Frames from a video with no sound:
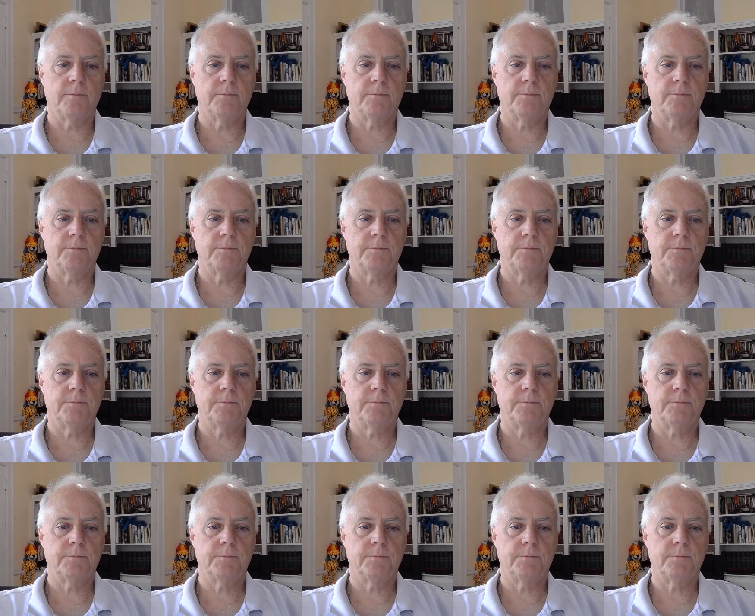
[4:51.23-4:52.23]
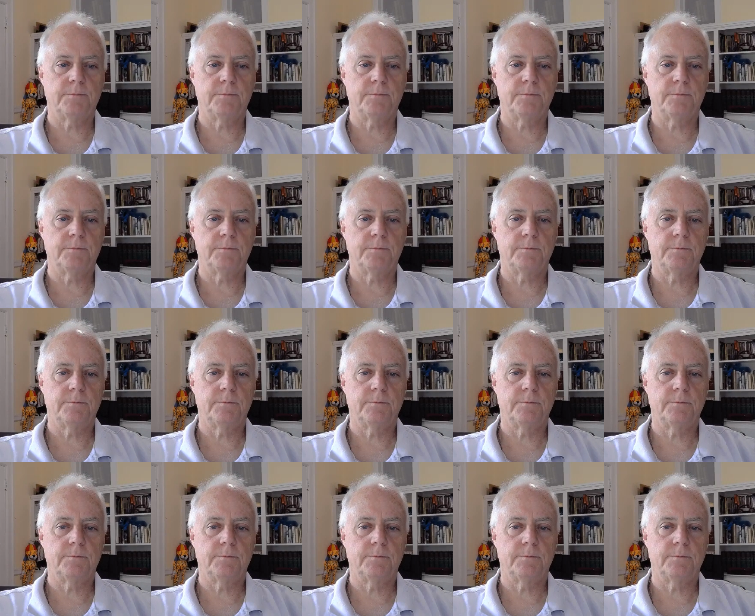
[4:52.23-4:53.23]

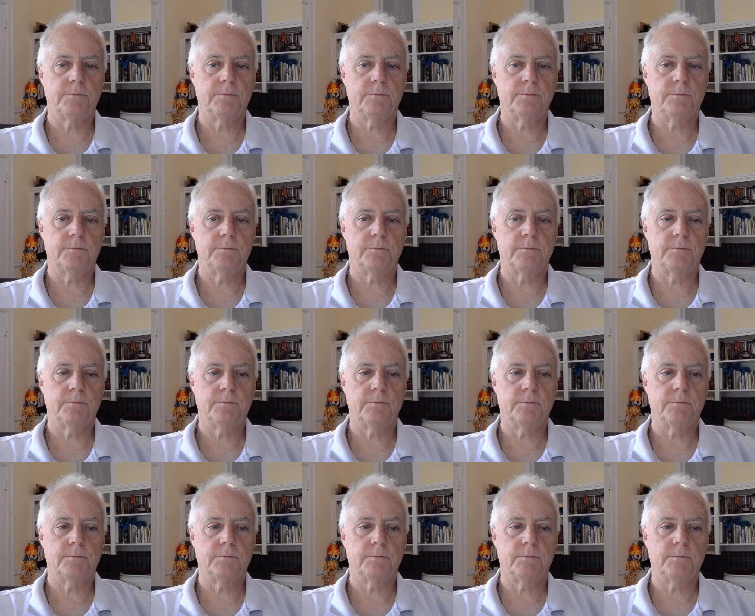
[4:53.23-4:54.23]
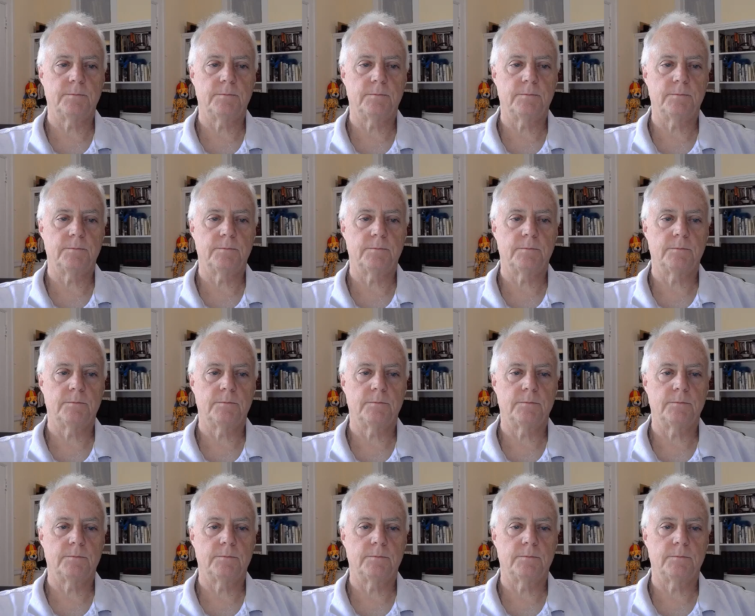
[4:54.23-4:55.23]

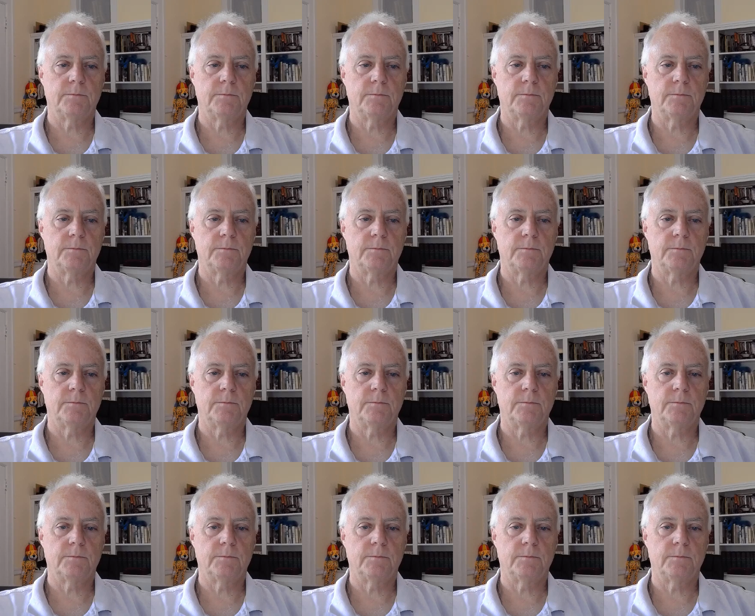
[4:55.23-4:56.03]
Nothing is said.